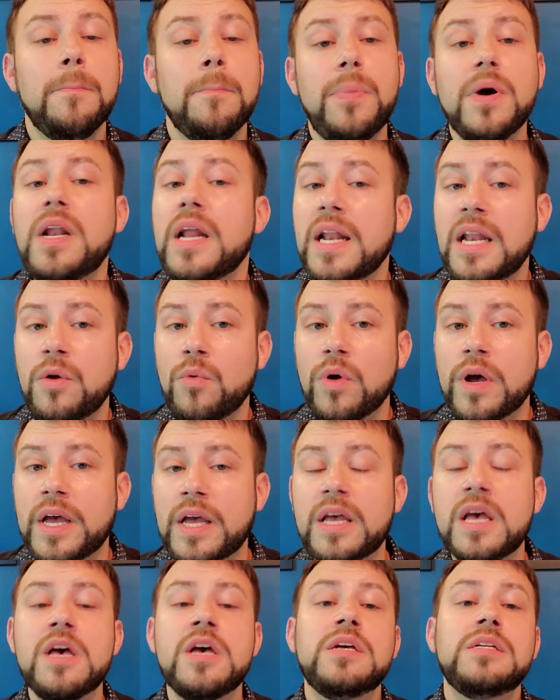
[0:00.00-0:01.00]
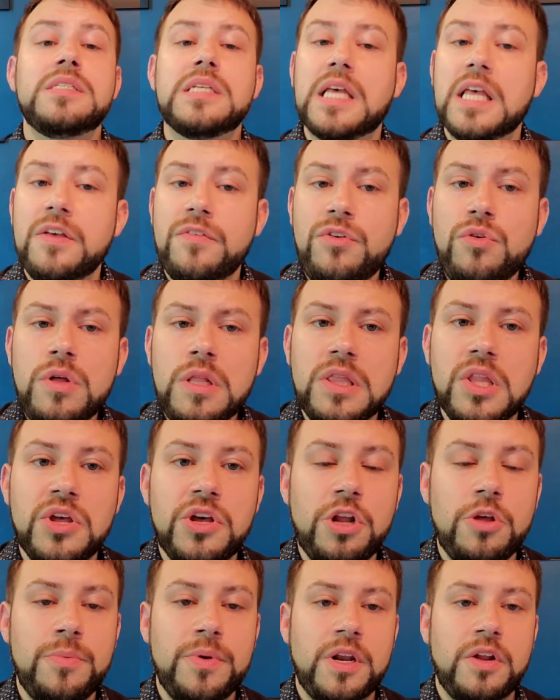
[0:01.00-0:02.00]
But anyway, To give you a
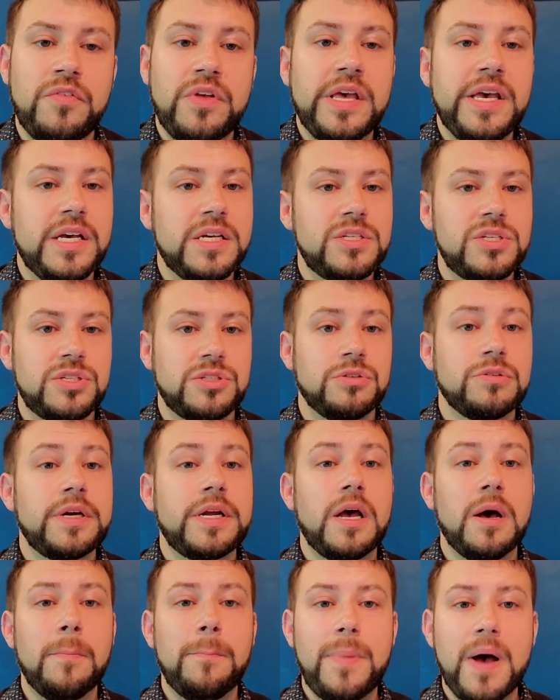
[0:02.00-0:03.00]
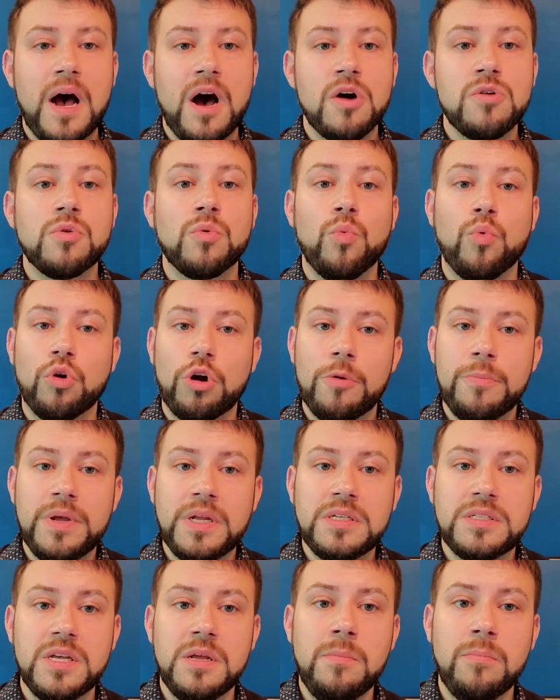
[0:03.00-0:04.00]
little bit of history about
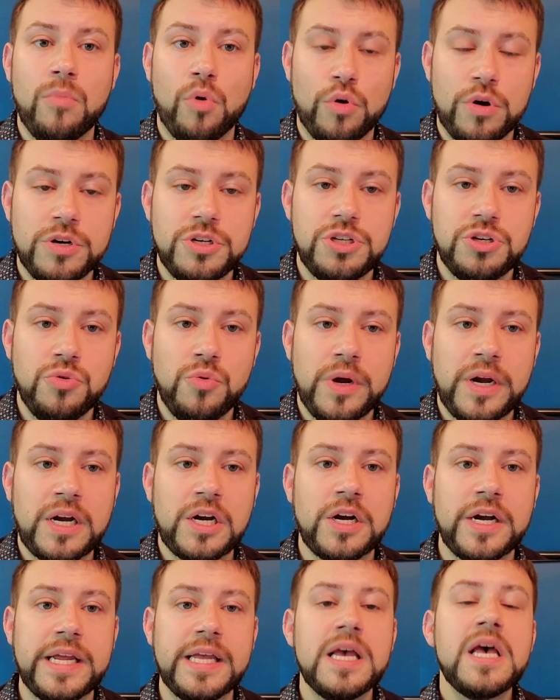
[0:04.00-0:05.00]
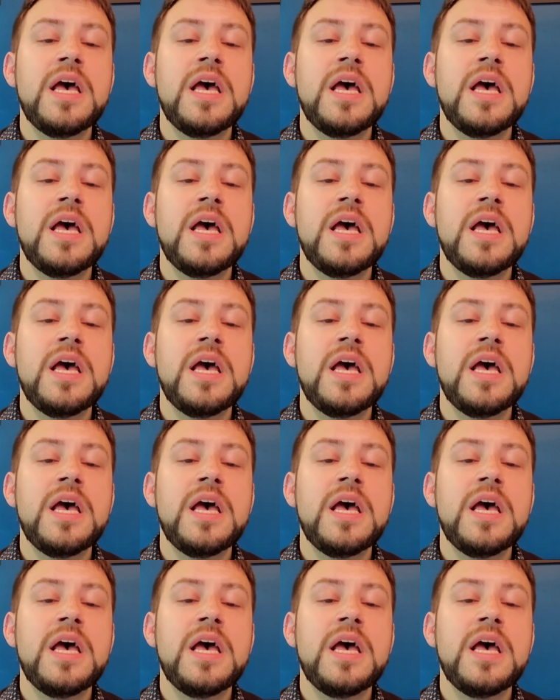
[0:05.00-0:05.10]
Warbington Mortuary,